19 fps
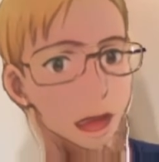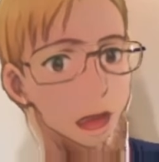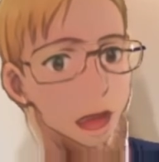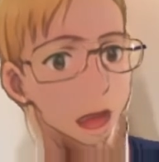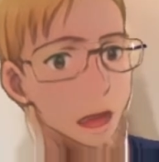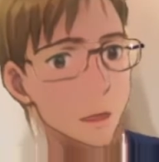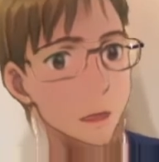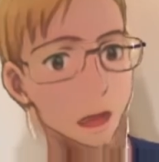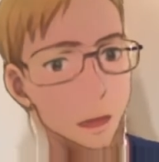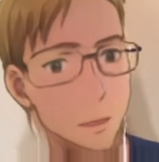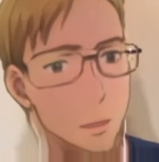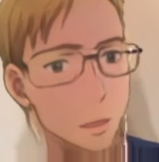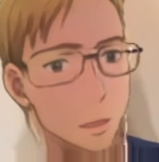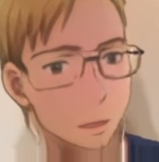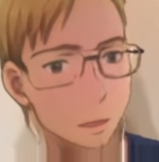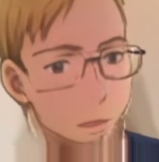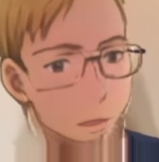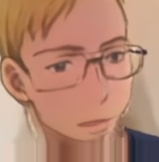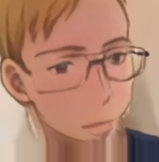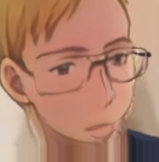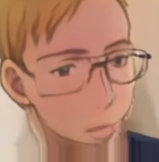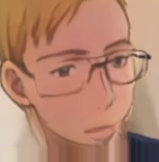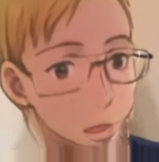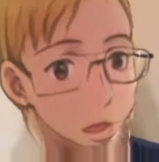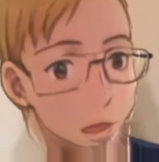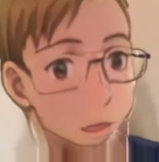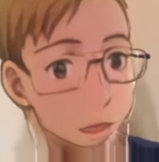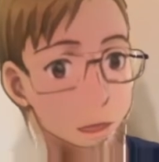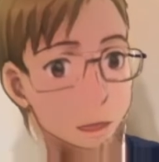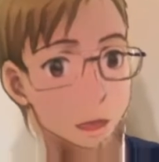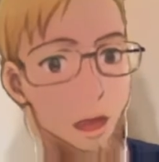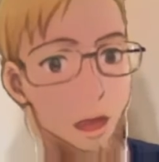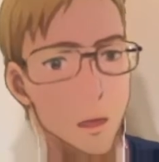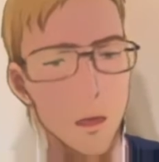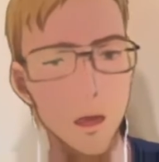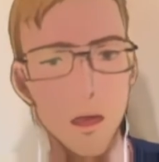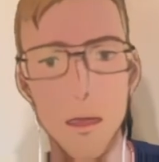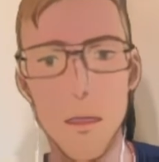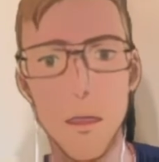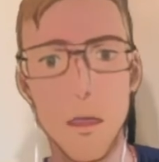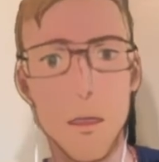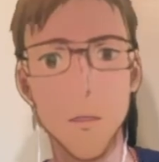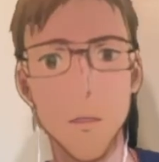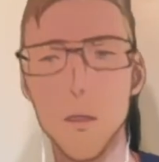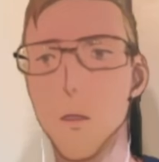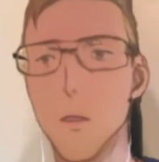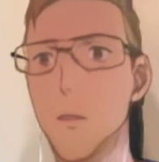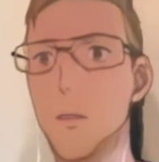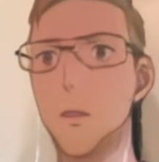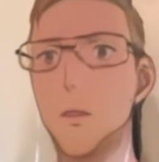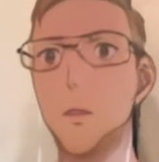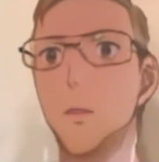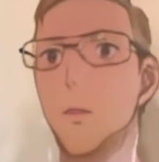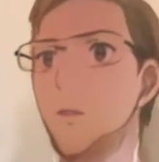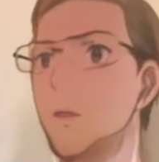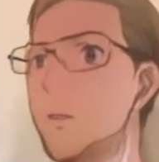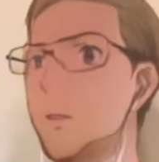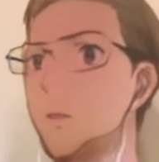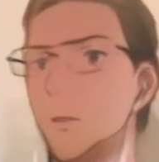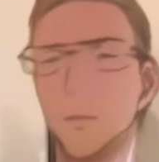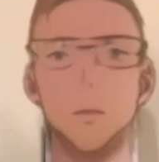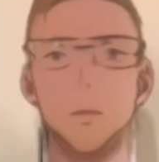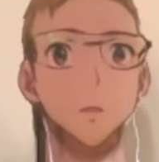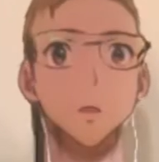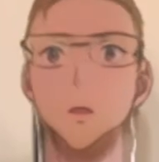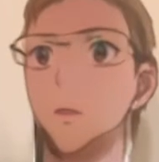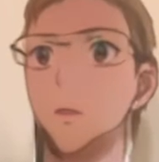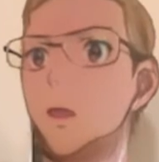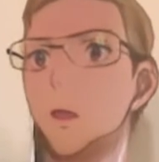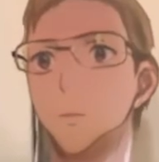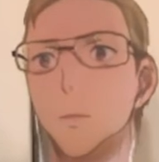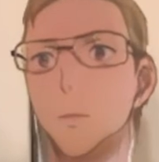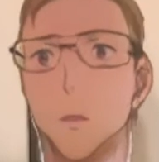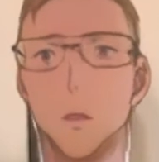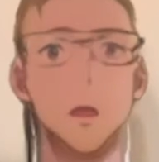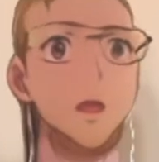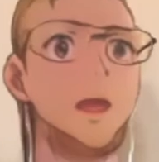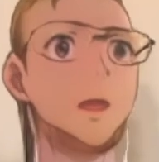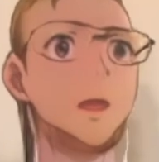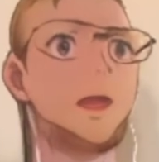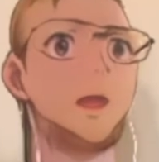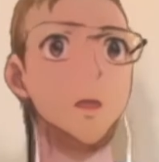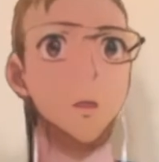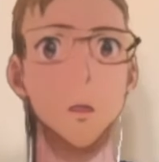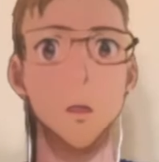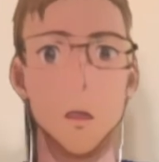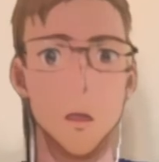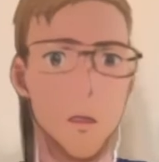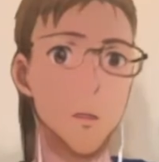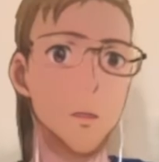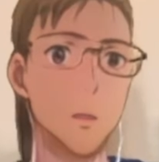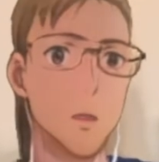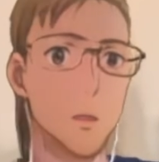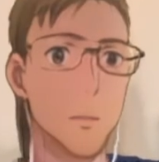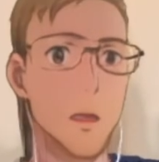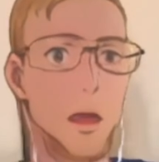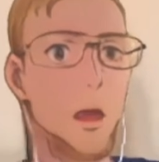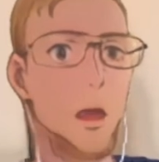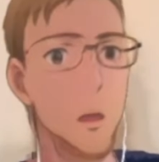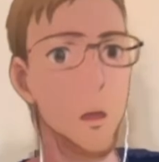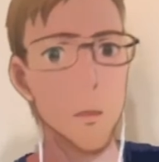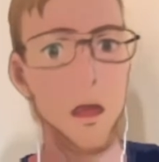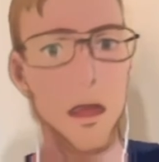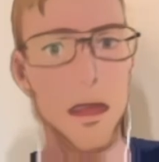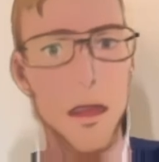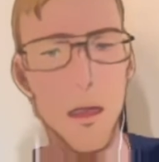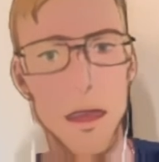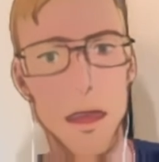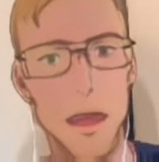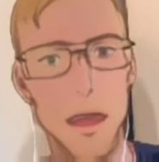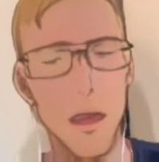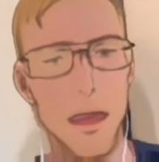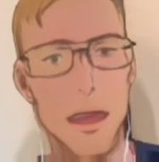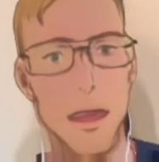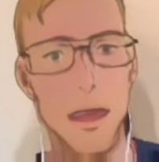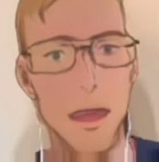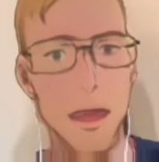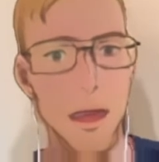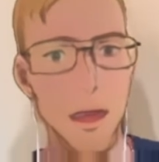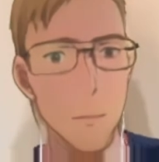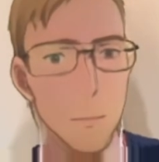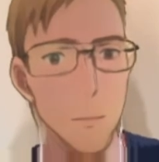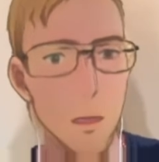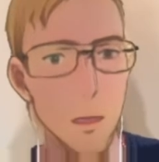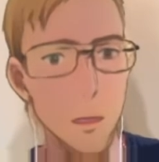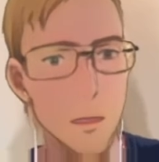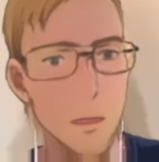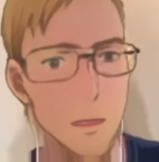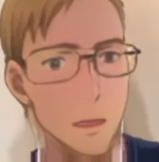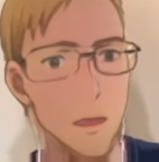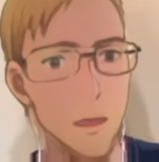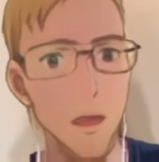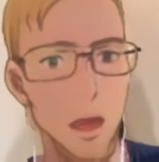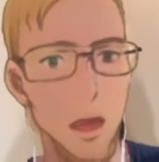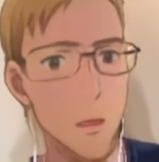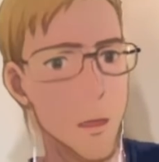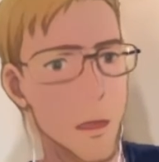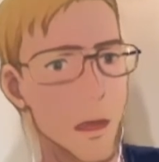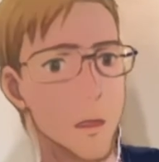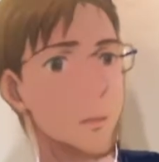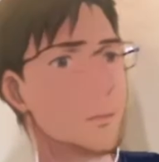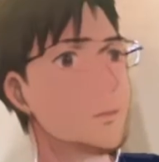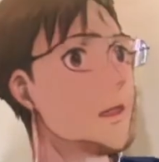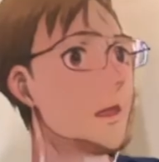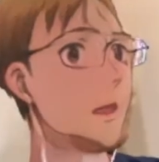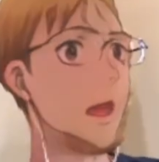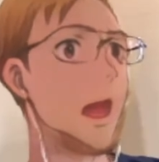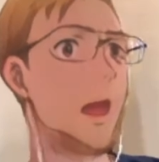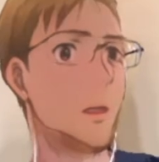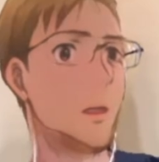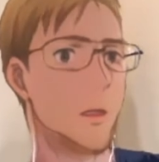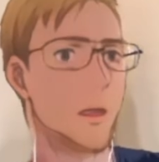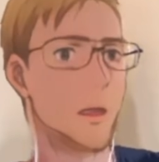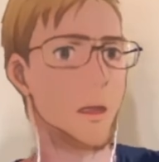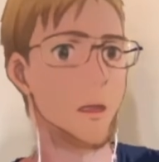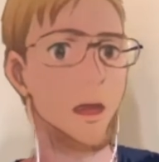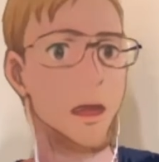And the other thing that actually, if you do you want to put this in your room at home? Because I think it's really loud.